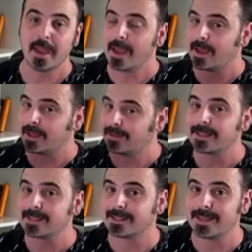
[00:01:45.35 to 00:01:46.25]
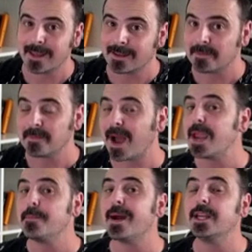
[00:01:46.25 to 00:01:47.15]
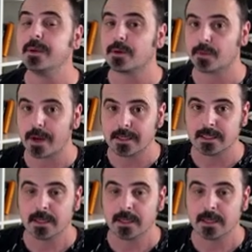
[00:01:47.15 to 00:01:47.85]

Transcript: And Teles said, I might be crazy,